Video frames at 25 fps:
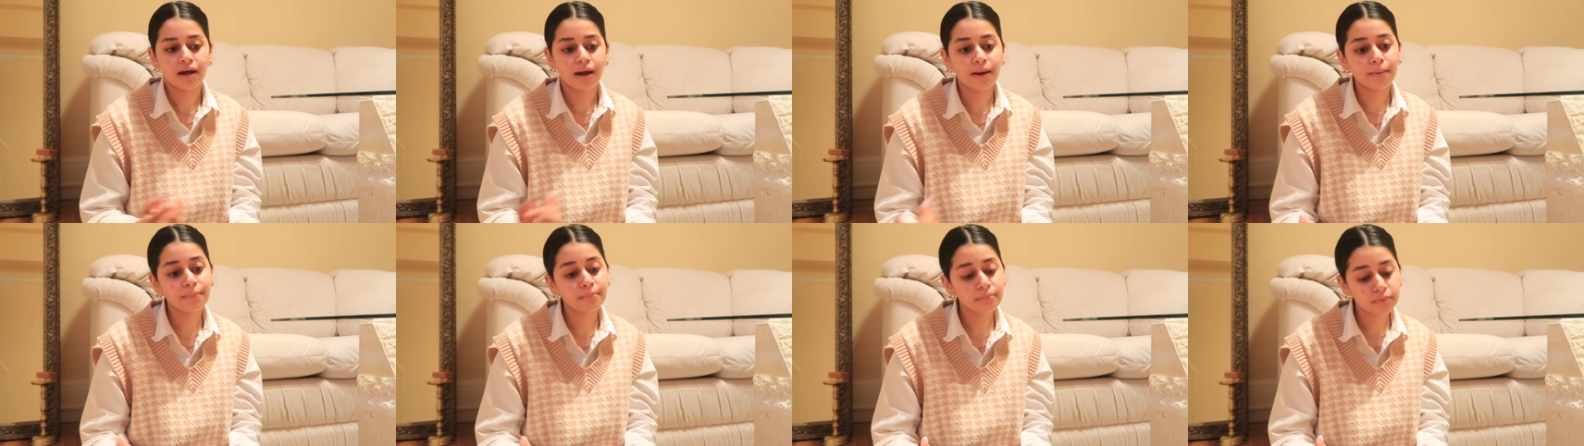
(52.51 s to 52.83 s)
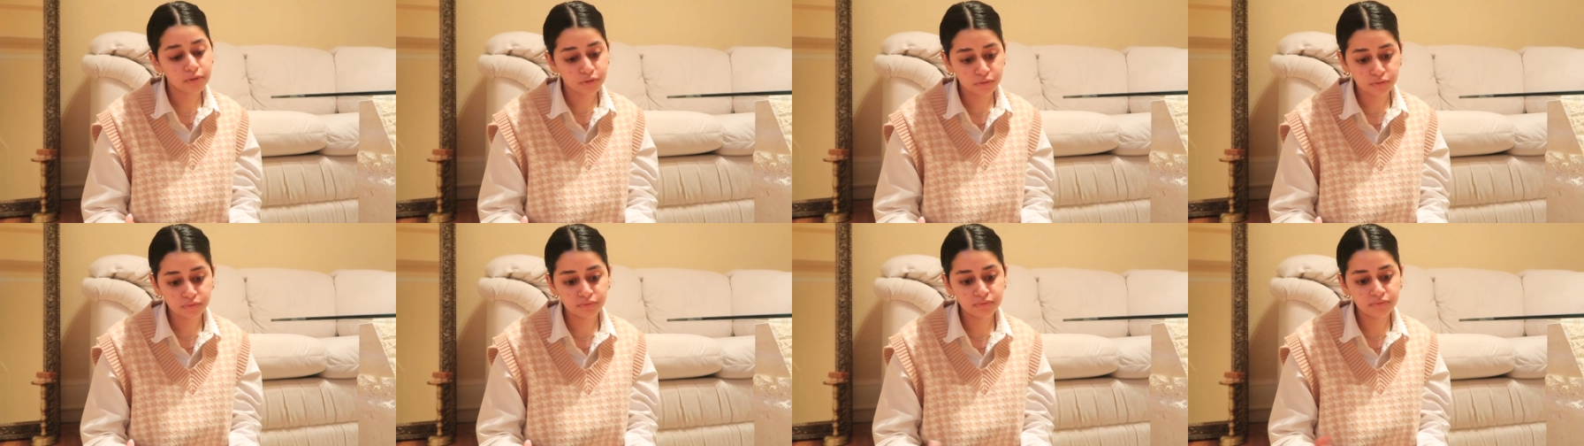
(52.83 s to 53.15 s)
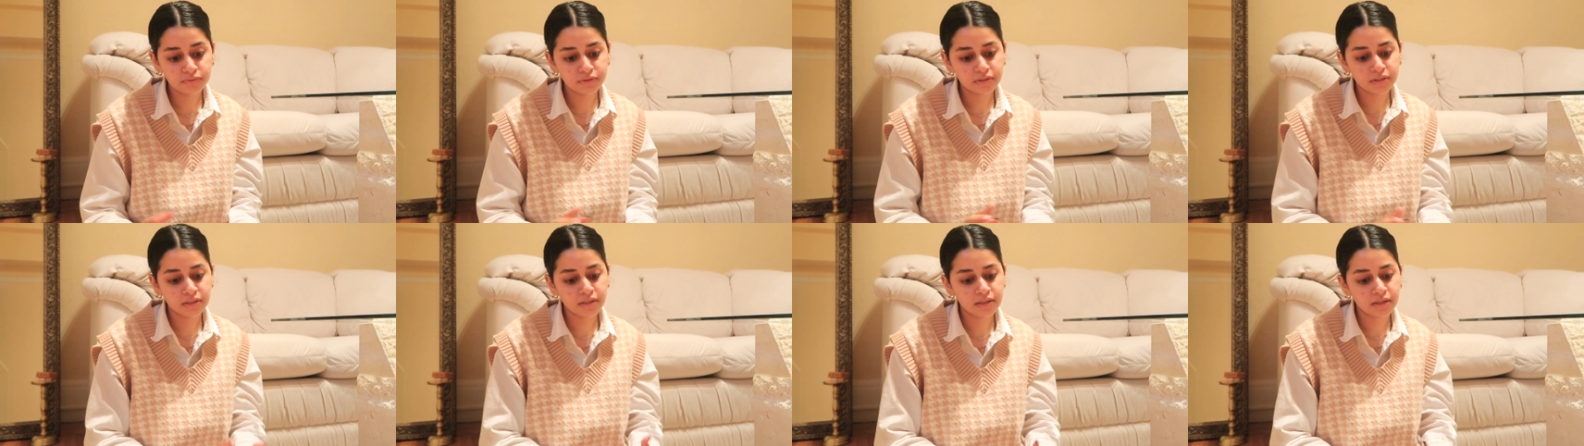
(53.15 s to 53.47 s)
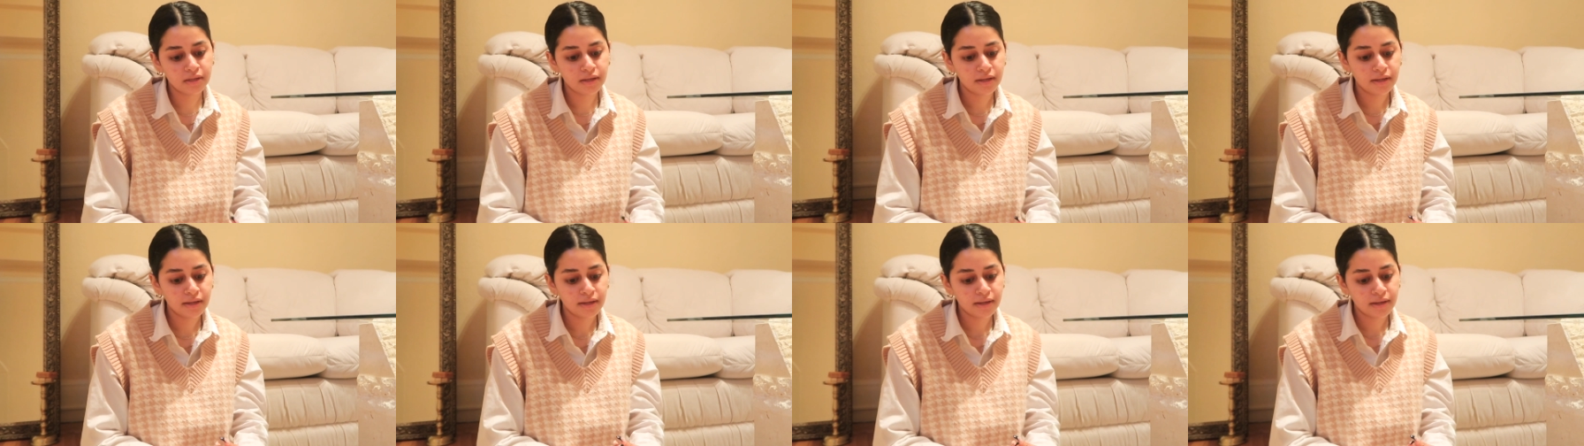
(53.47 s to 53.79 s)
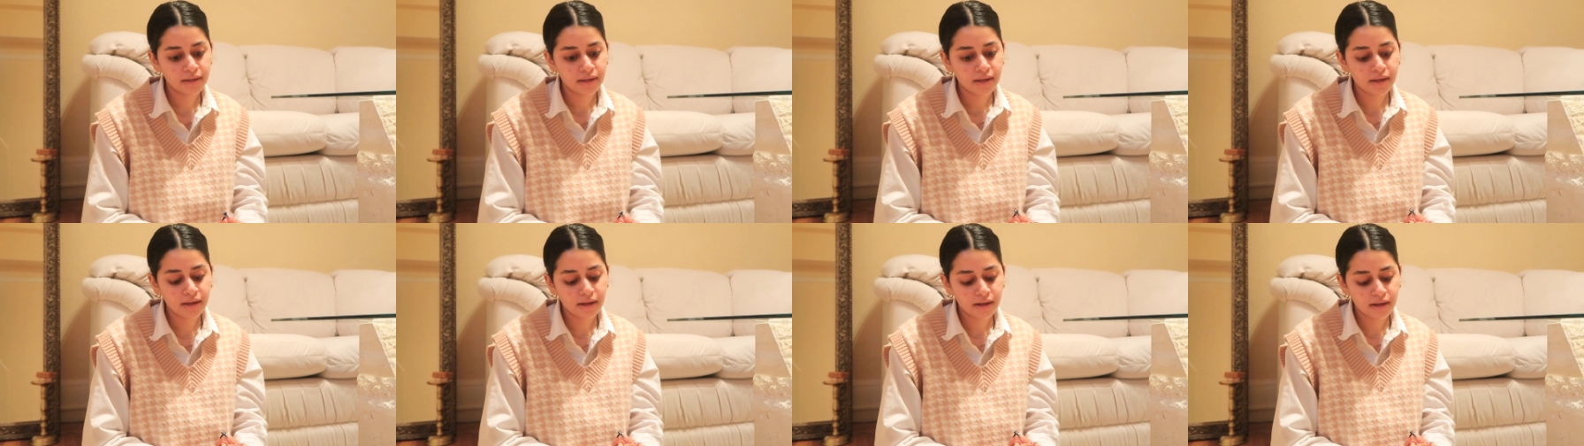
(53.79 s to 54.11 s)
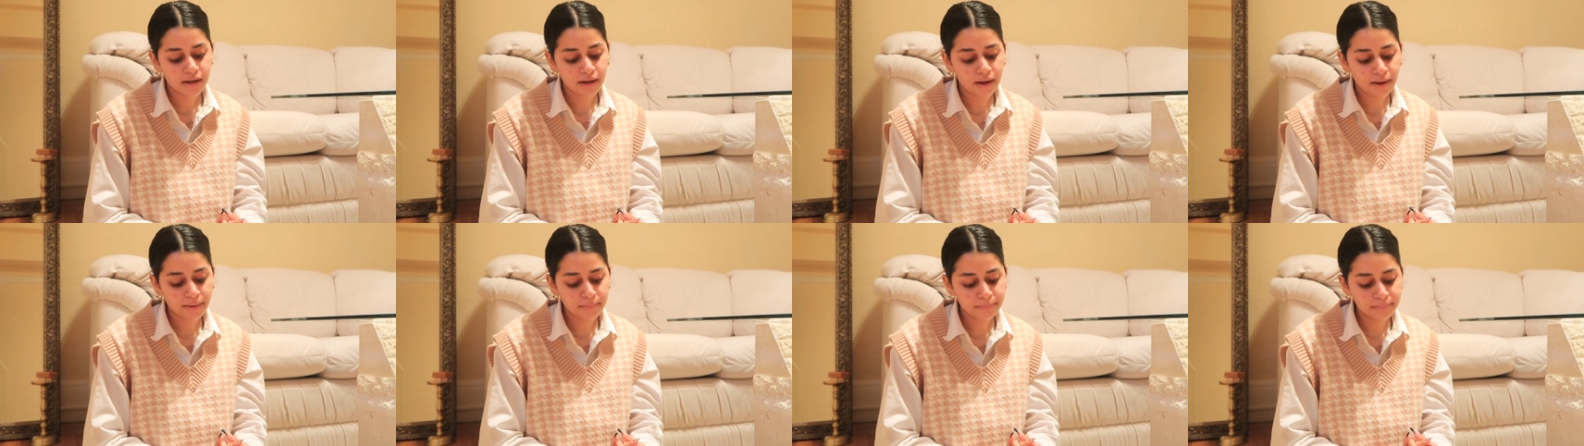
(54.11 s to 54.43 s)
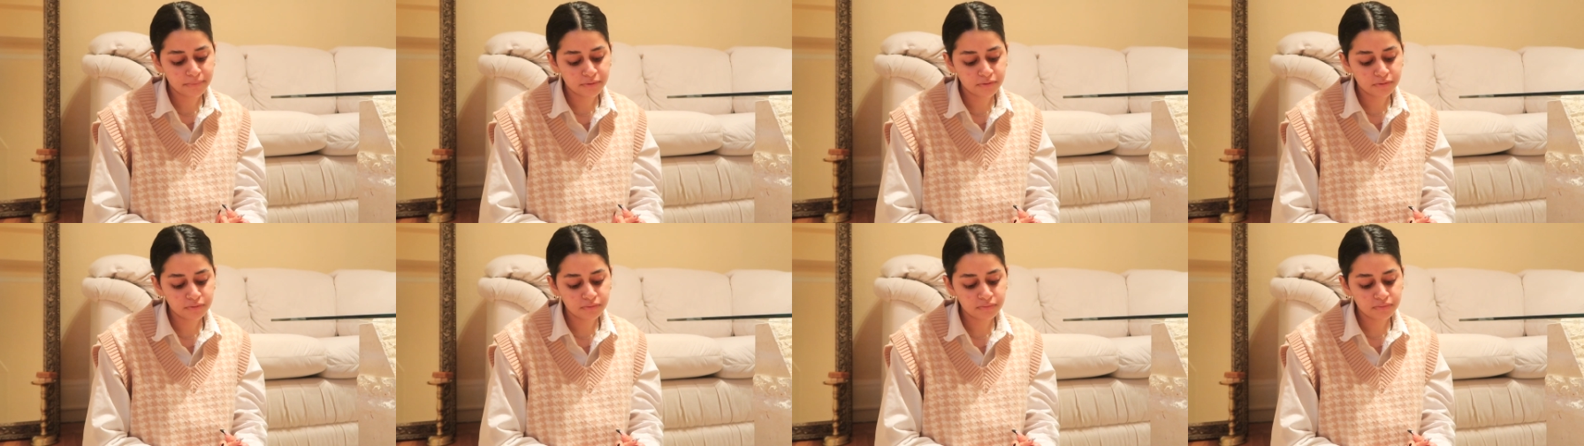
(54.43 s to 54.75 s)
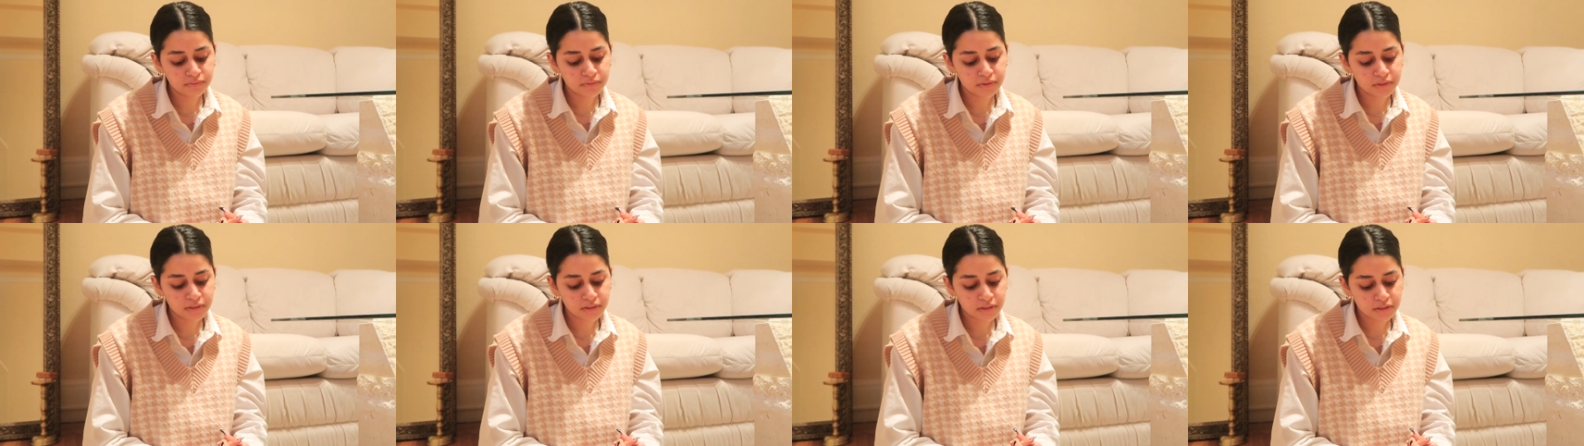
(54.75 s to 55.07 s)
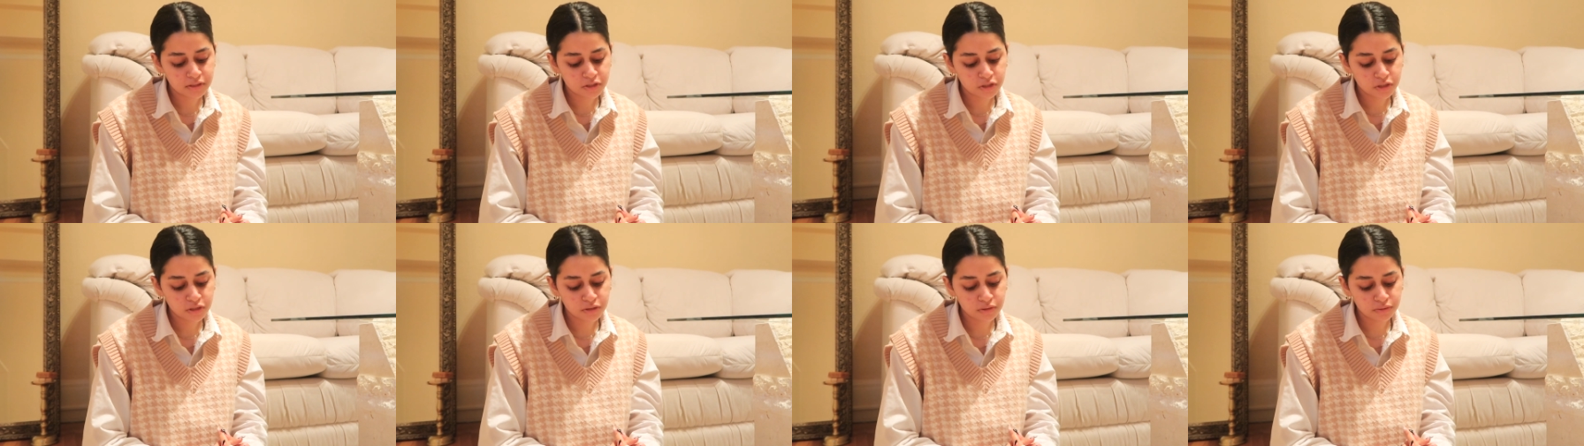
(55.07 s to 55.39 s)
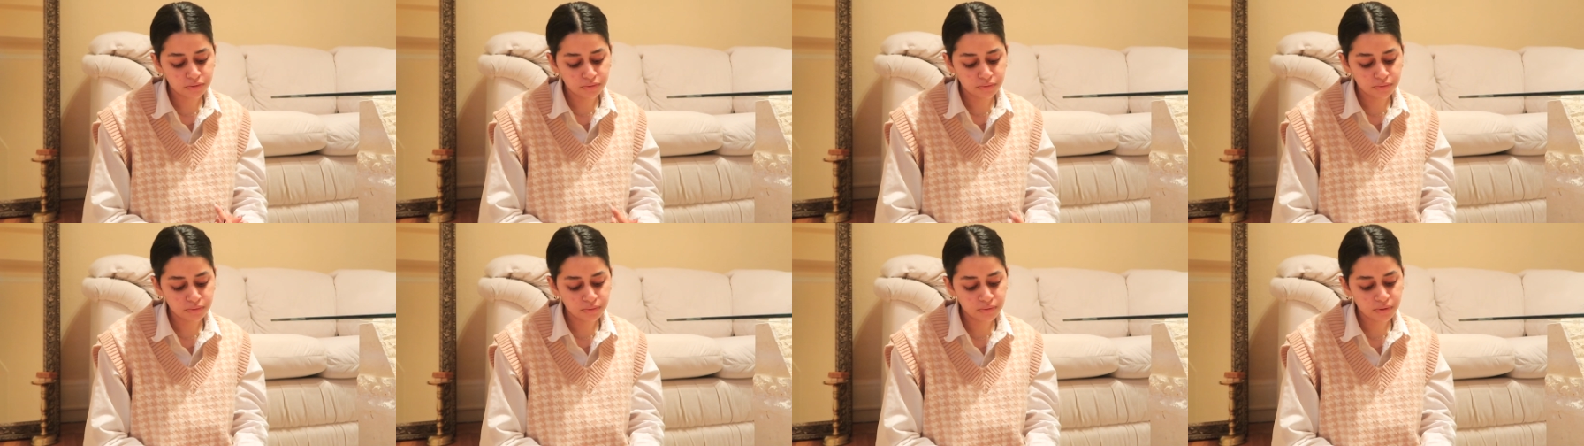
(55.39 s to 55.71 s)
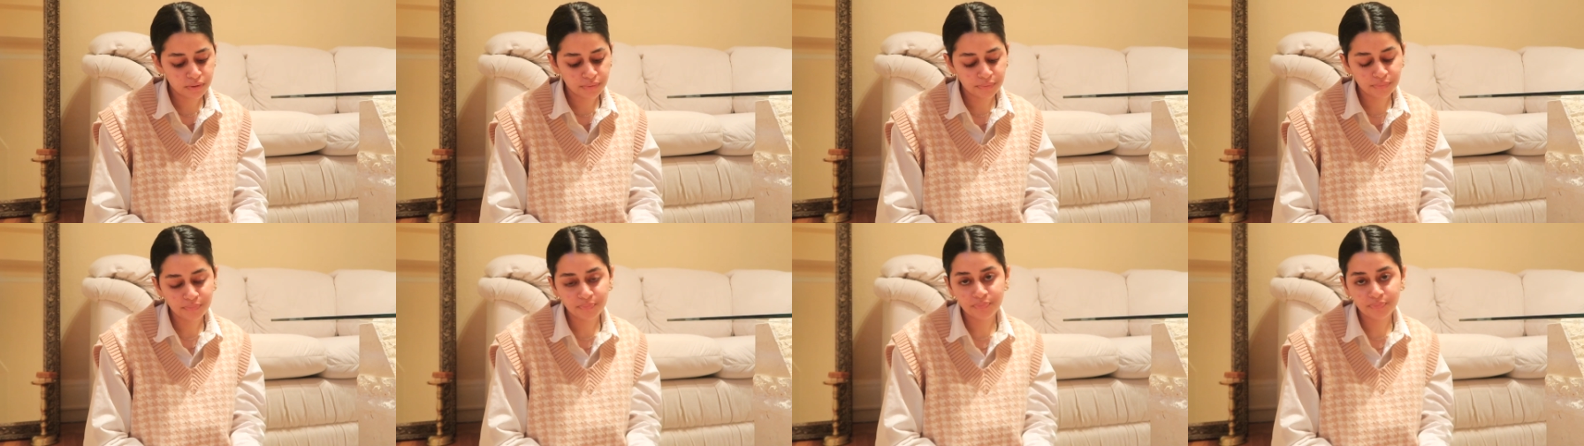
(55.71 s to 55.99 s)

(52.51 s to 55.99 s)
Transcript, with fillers: i moved i moved to